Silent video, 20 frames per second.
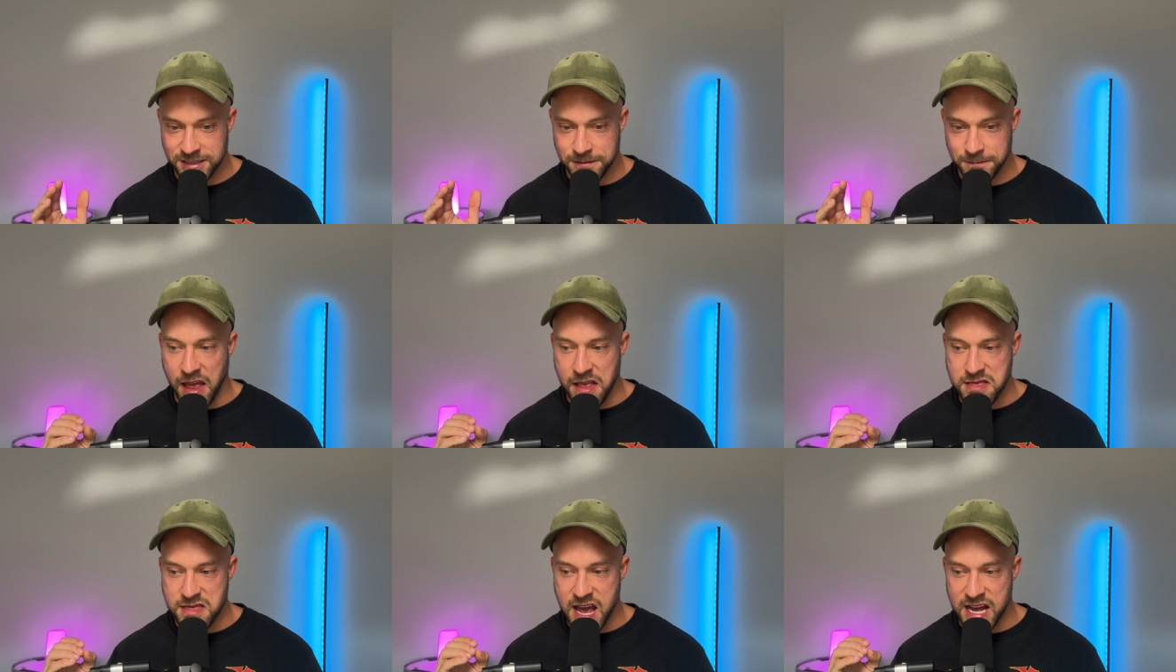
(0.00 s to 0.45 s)

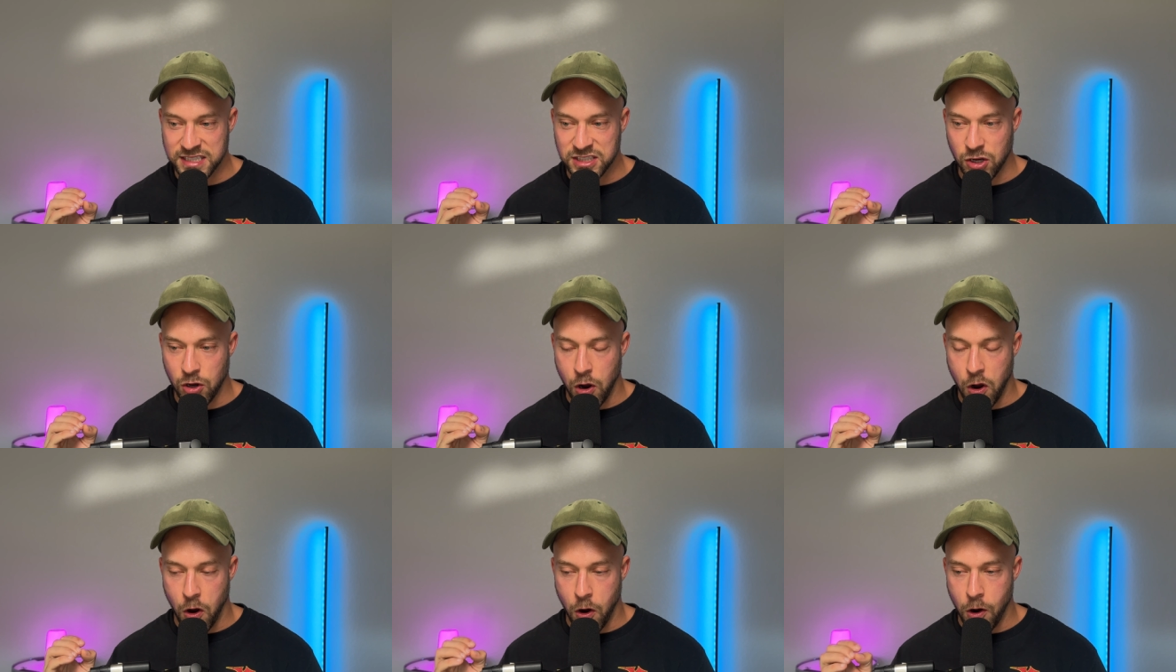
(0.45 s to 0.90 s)
And that's
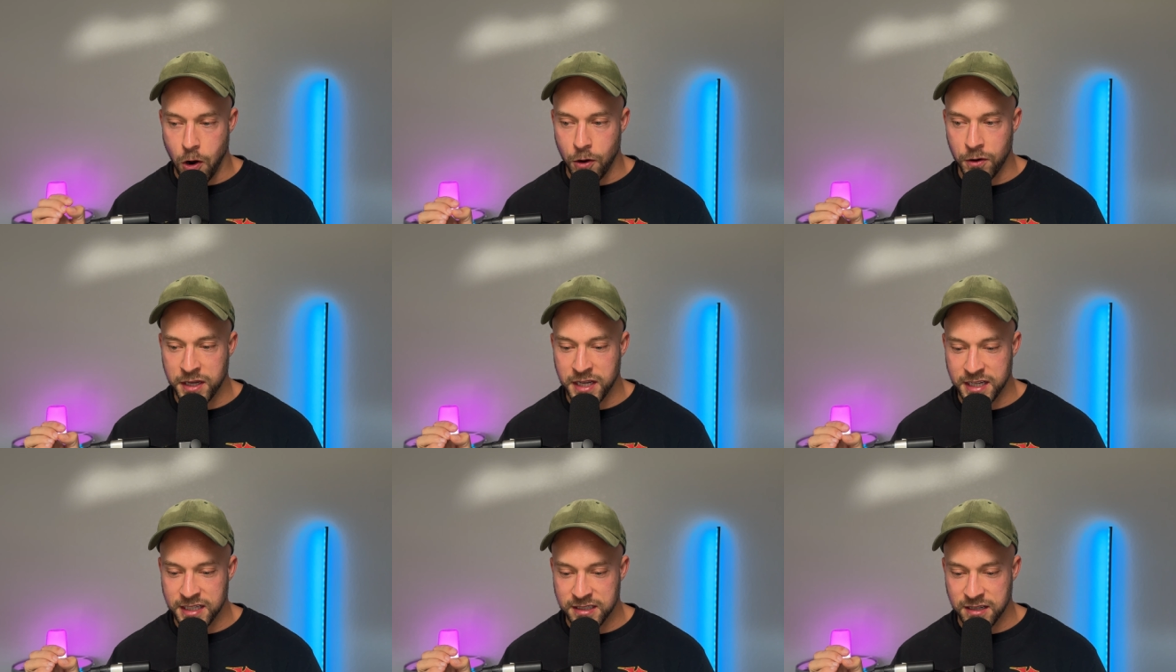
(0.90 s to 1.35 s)
all
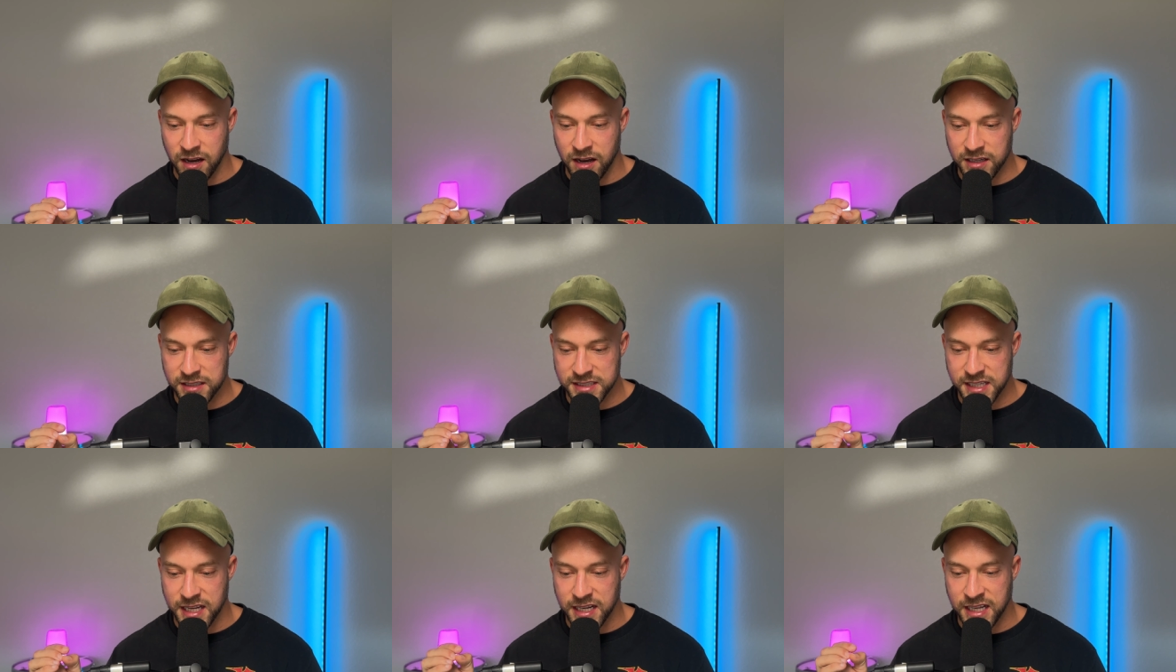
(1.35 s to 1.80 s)
he
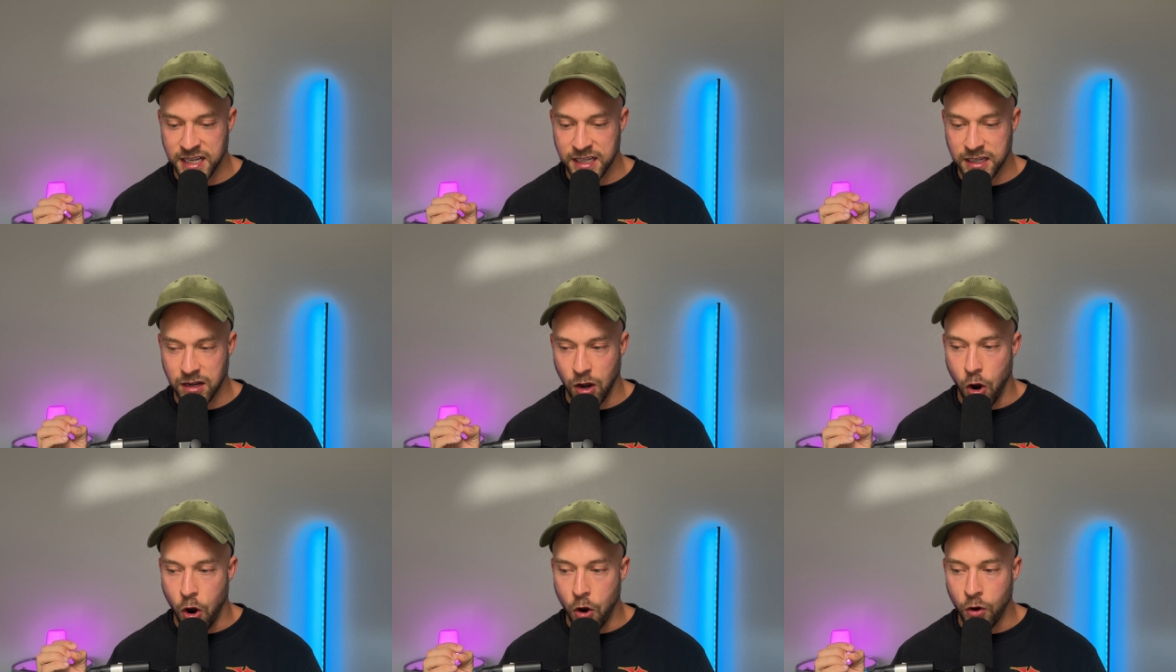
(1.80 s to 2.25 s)
does, and
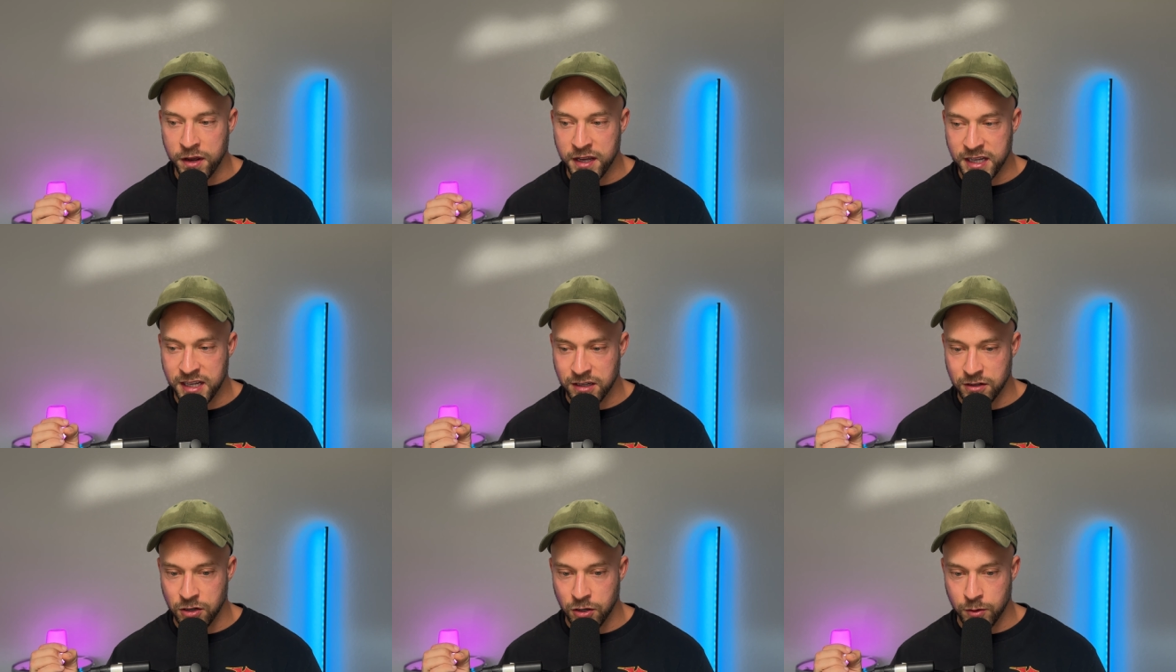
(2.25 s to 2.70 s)
he all he
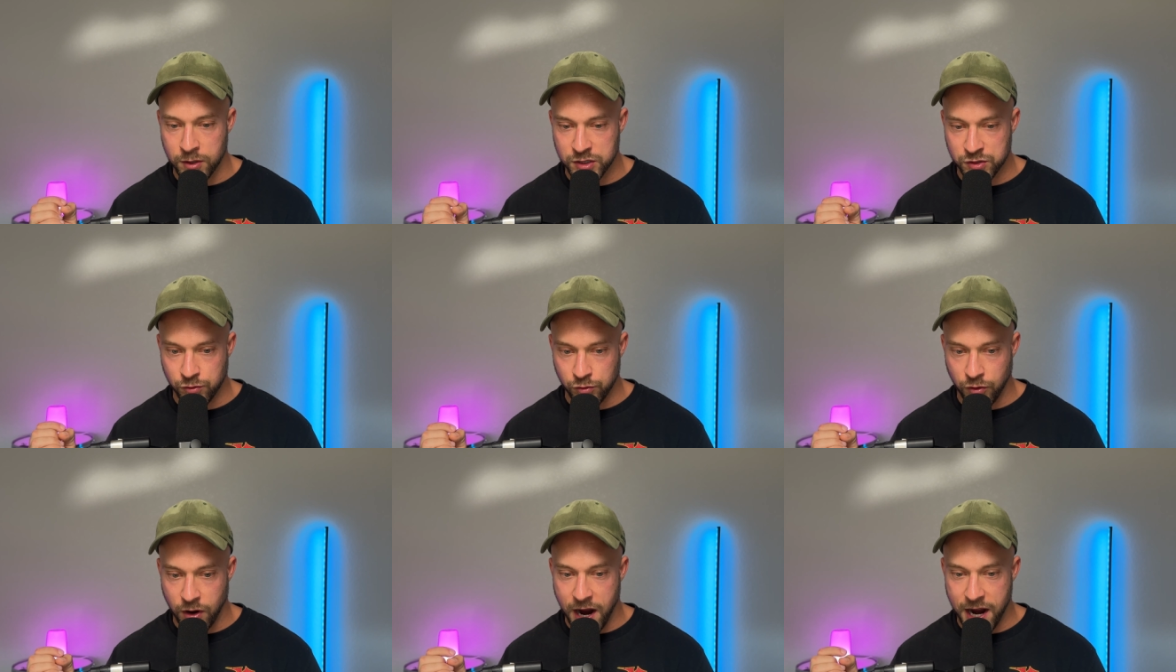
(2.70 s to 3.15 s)
can do is
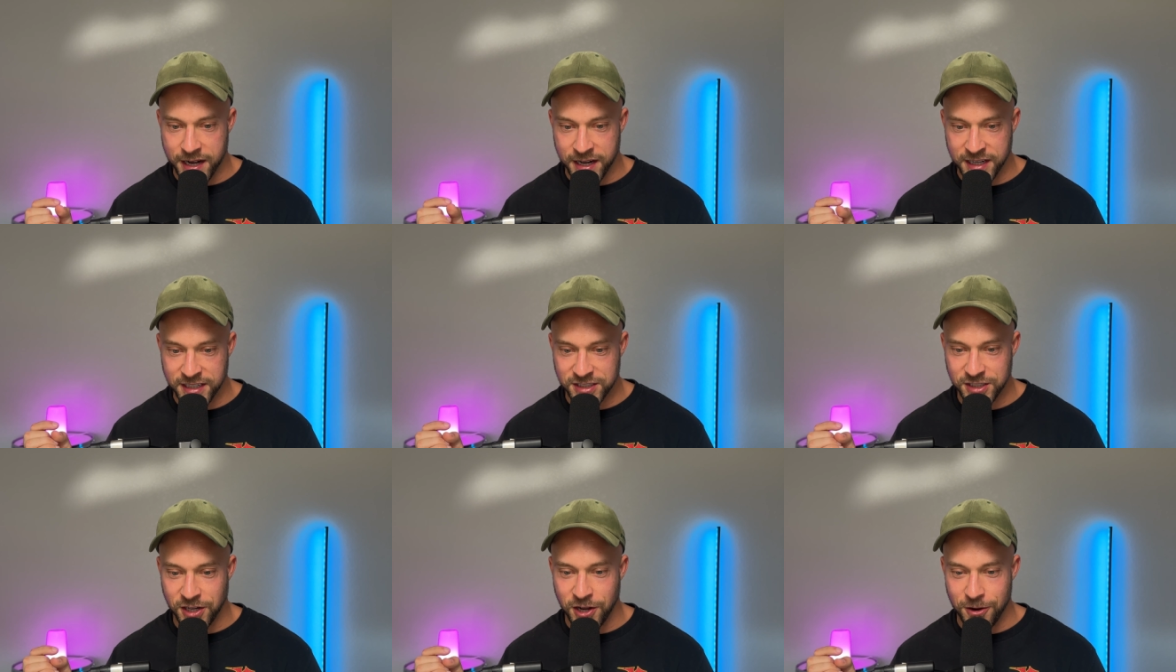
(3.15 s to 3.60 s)
ride
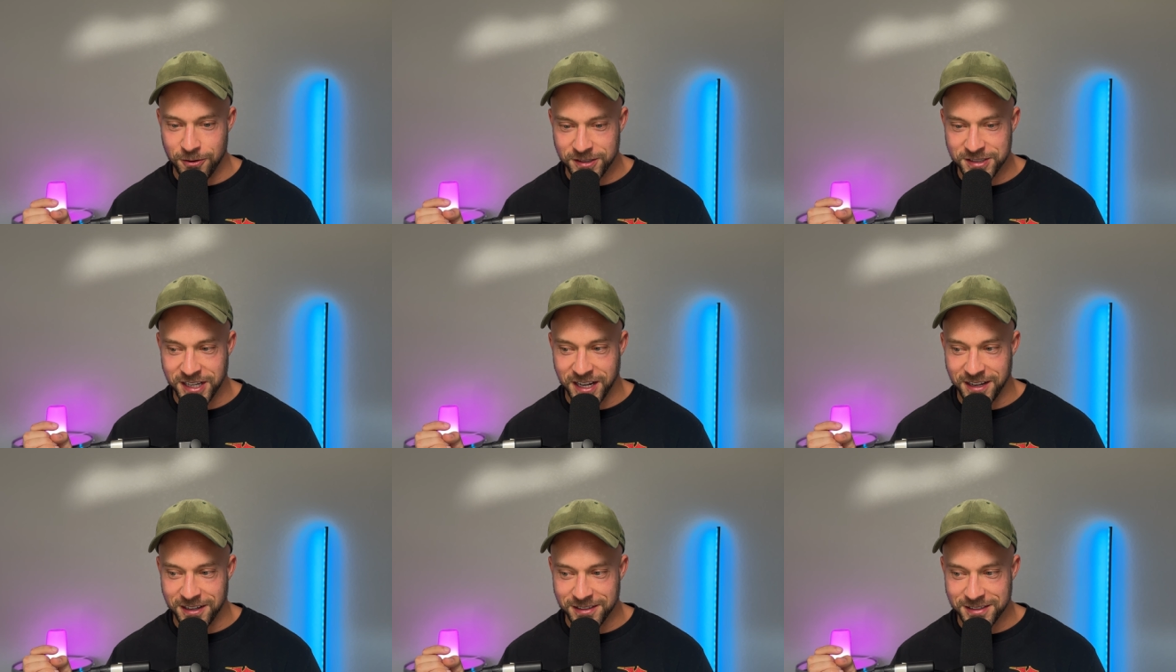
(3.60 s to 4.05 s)
his
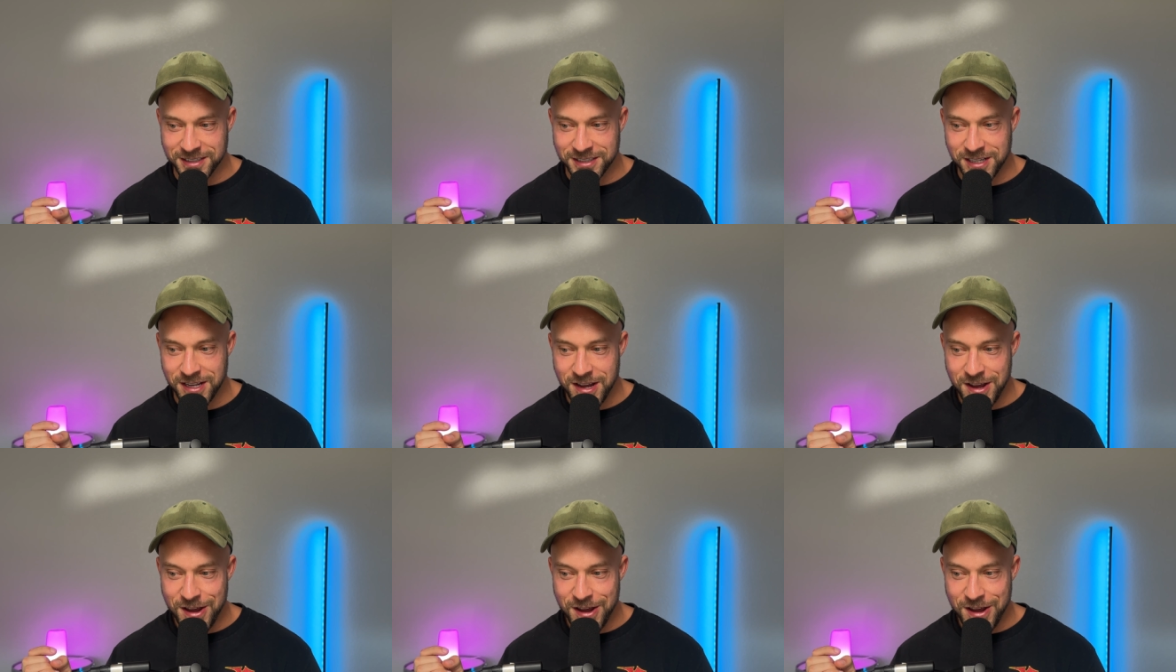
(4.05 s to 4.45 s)
coattails.